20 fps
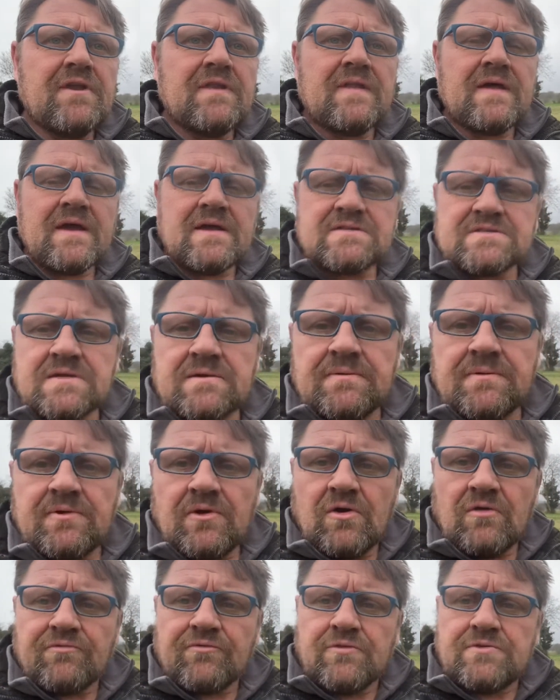that, it's going to be a
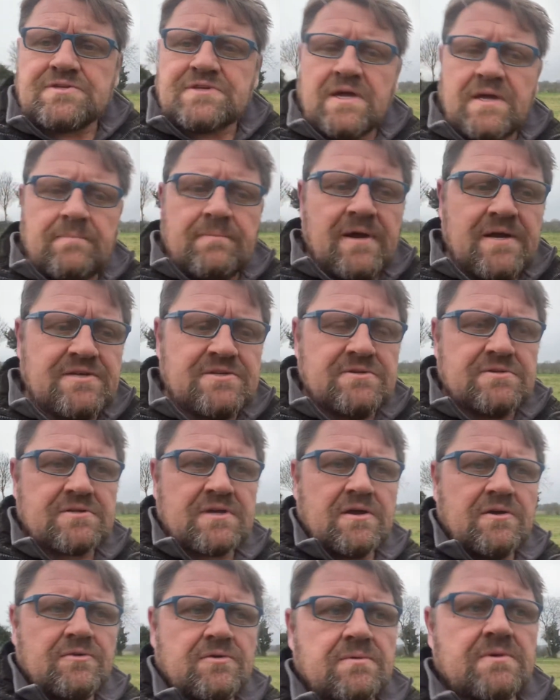lot of routine maintenance
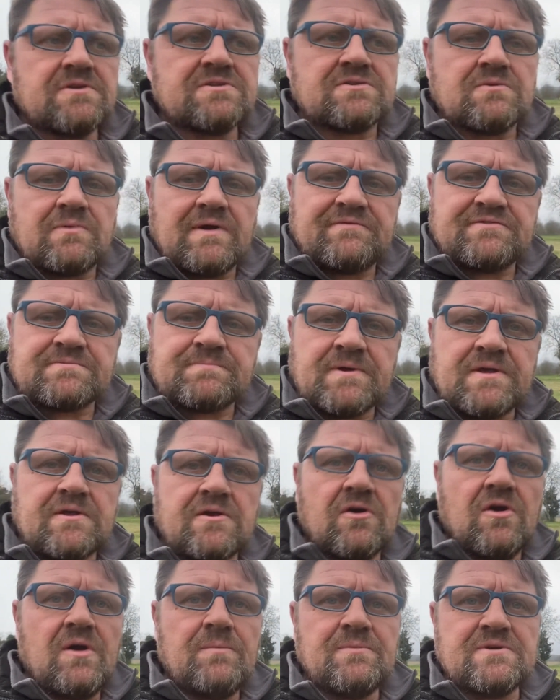going on because the weather's been
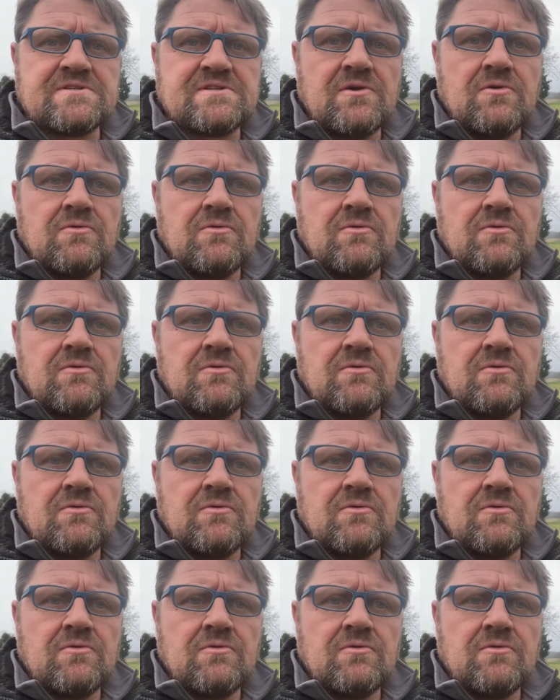kind. We're still